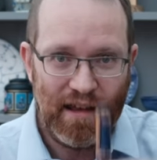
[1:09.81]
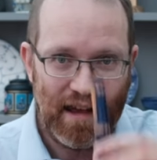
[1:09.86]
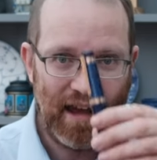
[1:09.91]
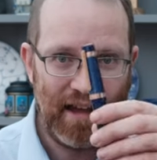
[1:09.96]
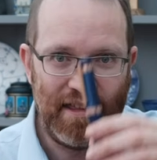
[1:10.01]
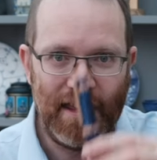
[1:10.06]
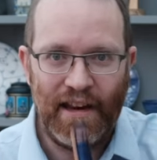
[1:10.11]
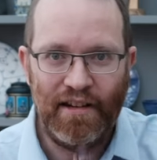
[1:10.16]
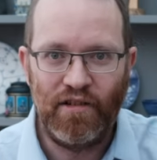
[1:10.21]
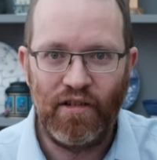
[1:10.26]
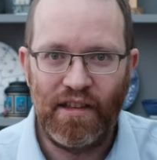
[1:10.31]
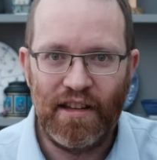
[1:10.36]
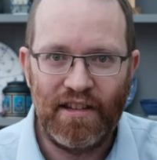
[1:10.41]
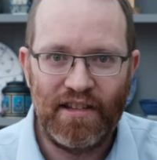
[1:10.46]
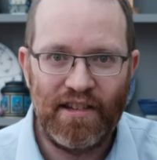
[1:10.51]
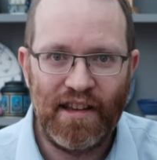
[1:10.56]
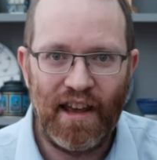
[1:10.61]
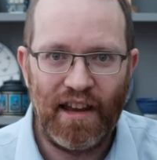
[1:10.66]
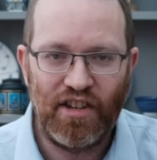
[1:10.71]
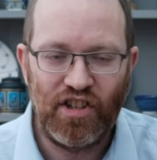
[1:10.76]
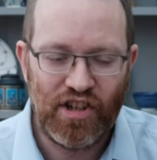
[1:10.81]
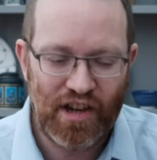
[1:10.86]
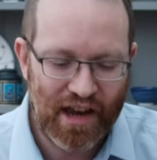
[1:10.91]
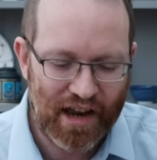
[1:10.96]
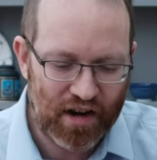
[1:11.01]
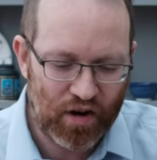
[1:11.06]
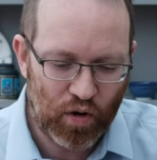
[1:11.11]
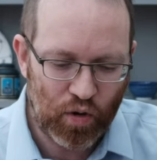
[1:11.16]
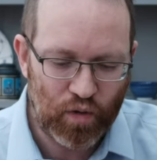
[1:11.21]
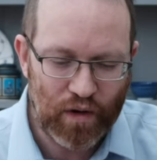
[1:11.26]
at the end of this
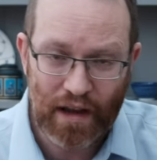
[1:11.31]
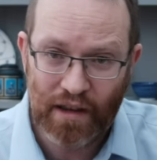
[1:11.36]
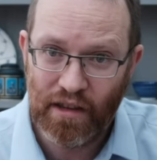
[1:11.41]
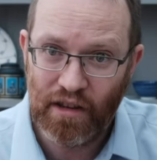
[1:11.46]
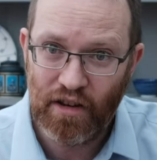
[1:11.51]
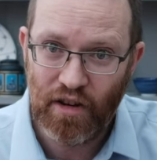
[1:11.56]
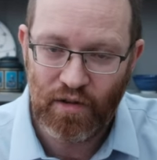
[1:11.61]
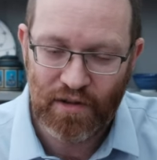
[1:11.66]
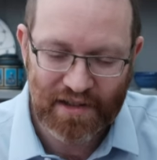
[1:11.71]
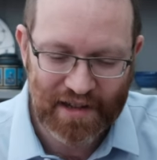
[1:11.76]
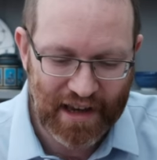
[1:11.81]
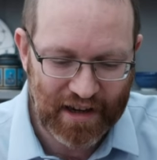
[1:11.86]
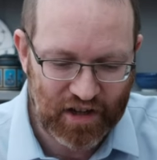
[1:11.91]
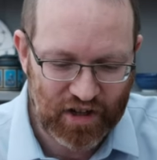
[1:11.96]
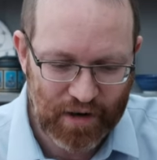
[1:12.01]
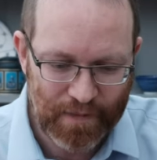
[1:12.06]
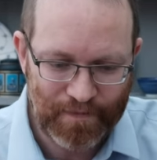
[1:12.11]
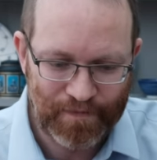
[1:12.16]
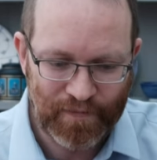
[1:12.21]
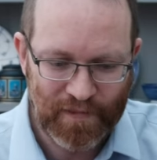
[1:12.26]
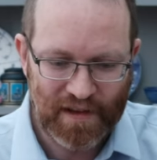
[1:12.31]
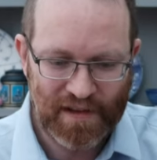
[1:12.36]
channel in the news section.